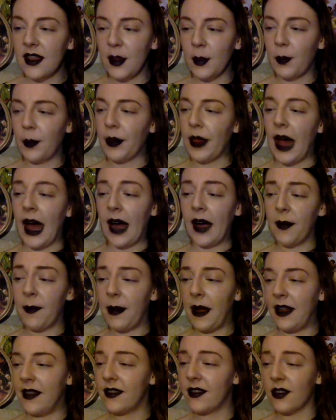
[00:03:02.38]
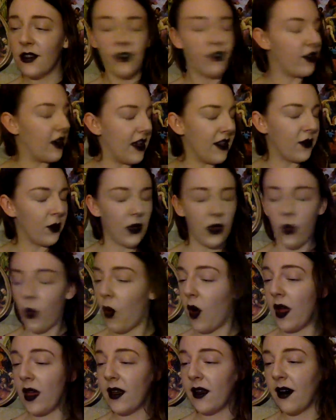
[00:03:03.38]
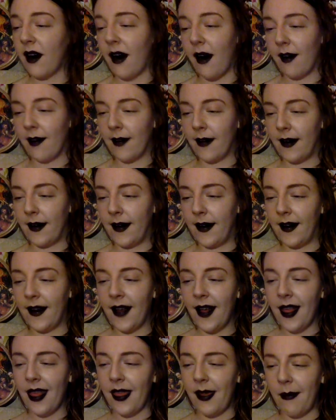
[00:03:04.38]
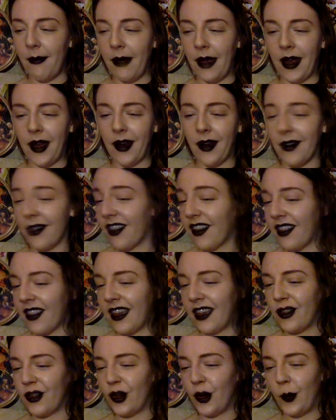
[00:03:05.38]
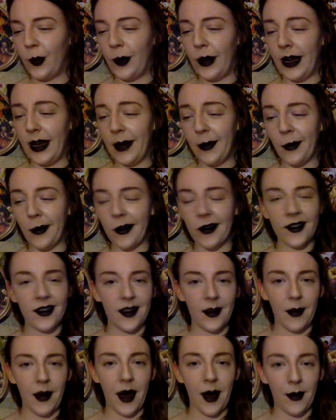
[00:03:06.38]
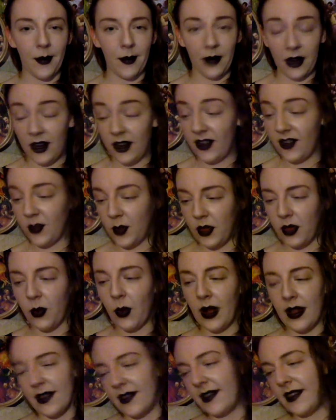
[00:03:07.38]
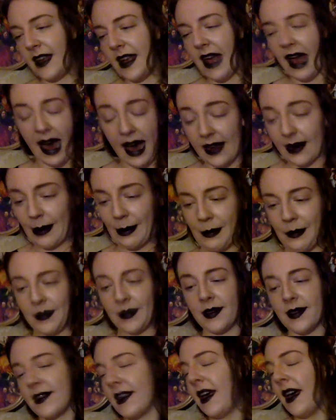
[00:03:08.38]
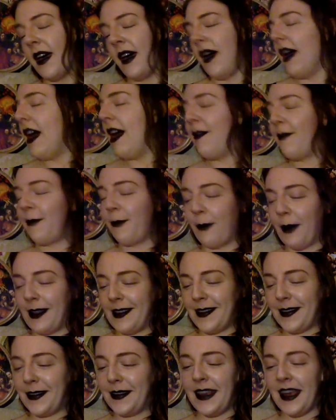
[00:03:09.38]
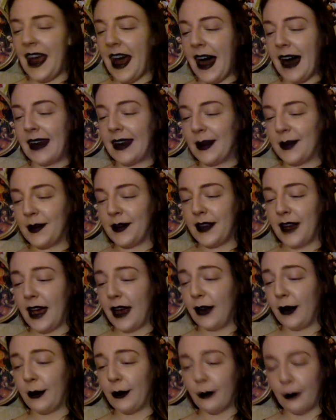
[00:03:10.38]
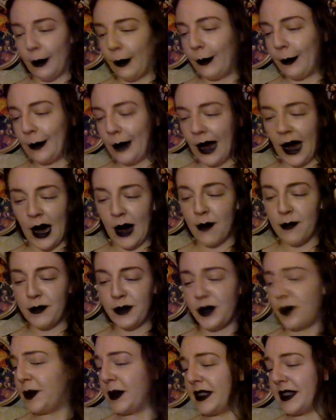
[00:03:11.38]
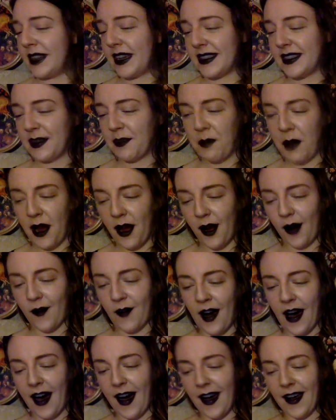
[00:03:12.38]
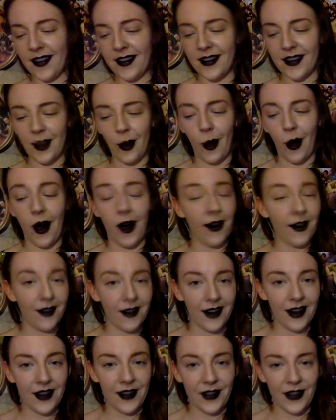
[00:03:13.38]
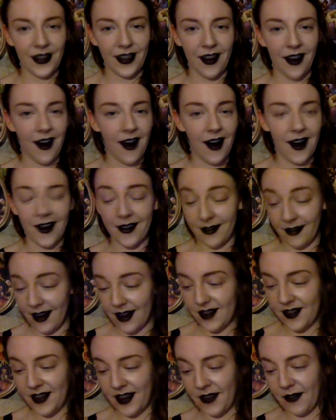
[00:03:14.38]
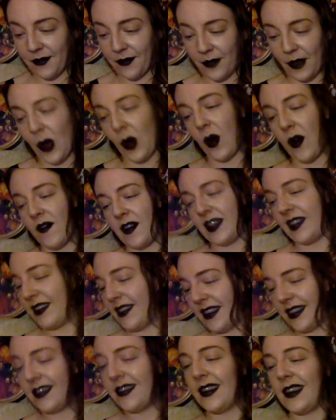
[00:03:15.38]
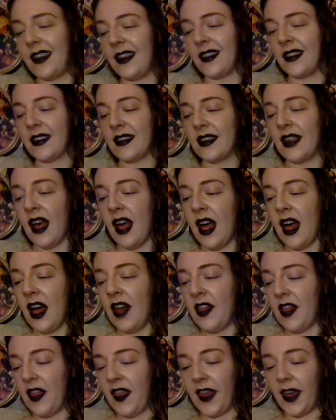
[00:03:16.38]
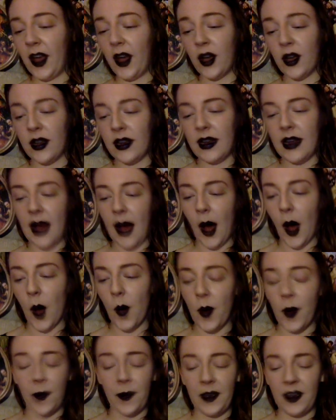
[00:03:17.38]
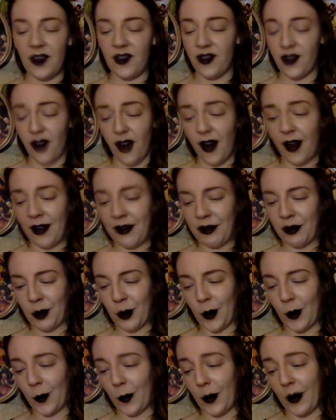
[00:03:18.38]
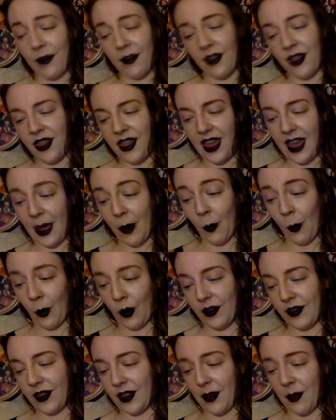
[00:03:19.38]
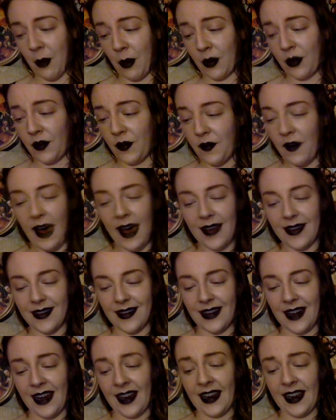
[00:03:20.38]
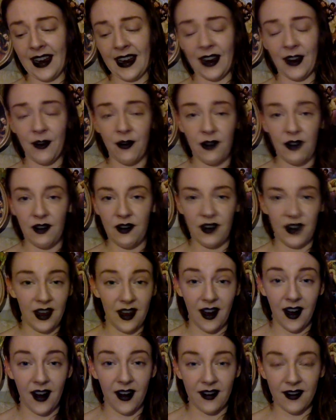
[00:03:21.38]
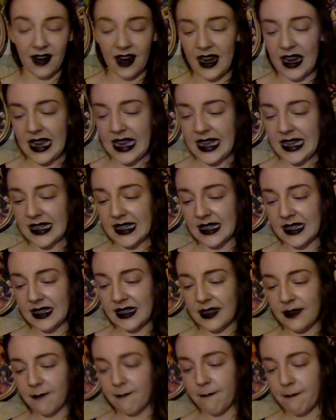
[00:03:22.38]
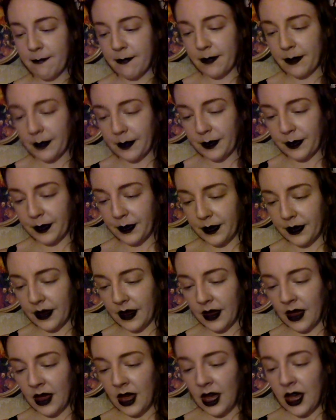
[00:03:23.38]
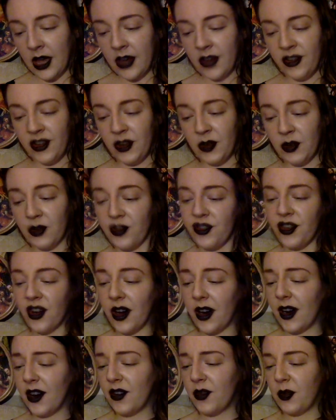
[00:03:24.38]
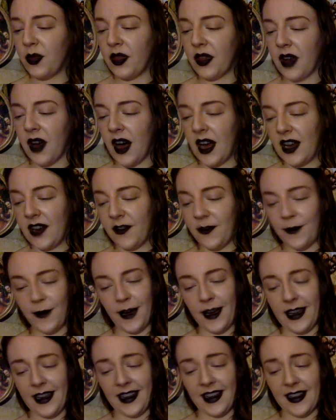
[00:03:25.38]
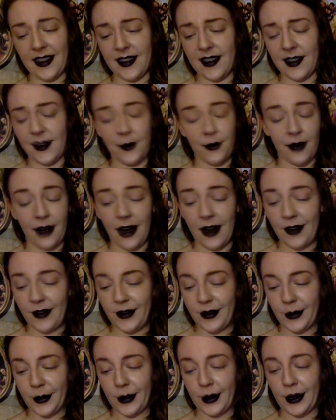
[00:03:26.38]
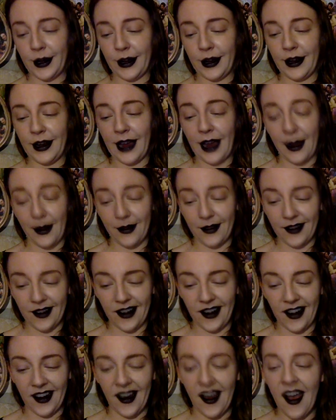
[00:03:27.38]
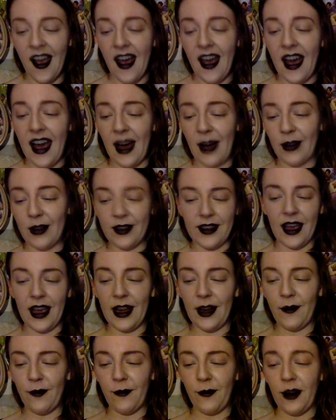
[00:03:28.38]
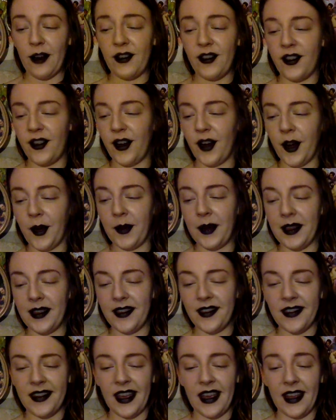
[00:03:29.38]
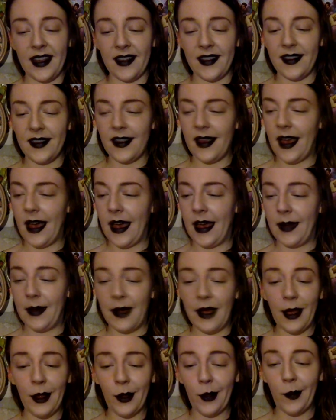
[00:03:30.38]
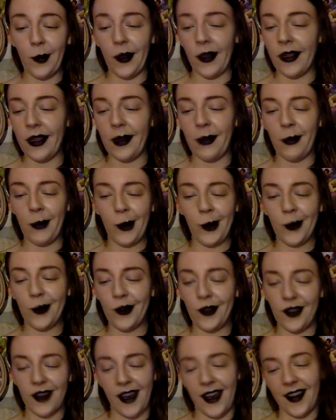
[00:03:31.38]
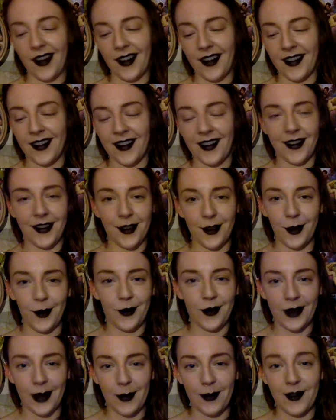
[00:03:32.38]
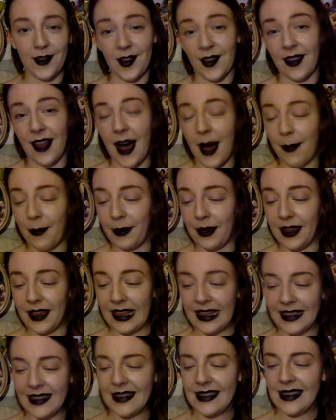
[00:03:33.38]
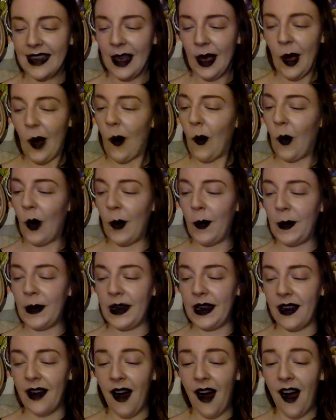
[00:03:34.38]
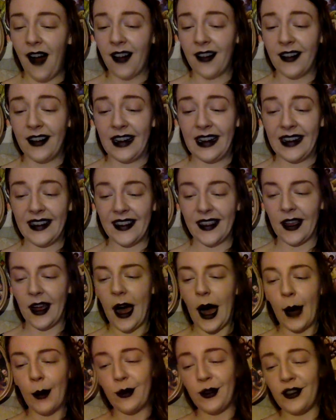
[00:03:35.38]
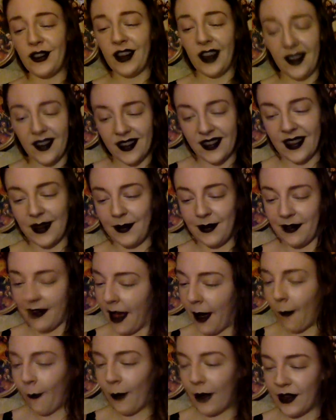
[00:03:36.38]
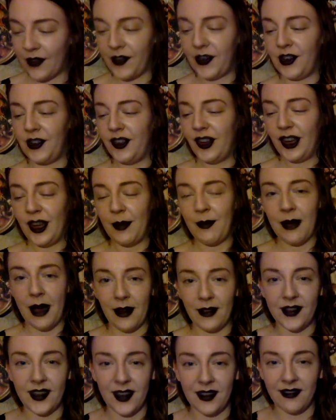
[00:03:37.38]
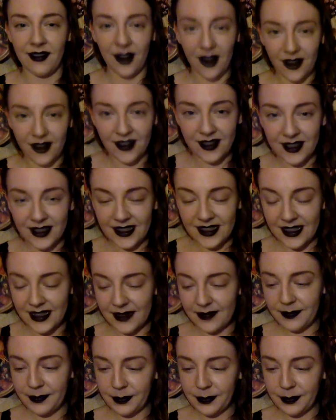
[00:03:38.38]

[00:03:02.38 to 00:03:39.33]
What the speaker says: the black pencil dress with white collar that made her look like Drew Barrymore somehow merged with Wednesday Addams, if Wednesday Addams had grown up to possess a pair of eyes so hungry for the onrushing flow of existence that they couldn't help but be drawn toward whatever thing was the most fascinating in a 50-yard radius. She was charged with the kind of radiance it's rare to encounter outside of Russian hermit saints and hillbilly moonshiners and souped-up jalopies, whoopin' and hollerin' as the cops chased them down West Virginia mountain roads.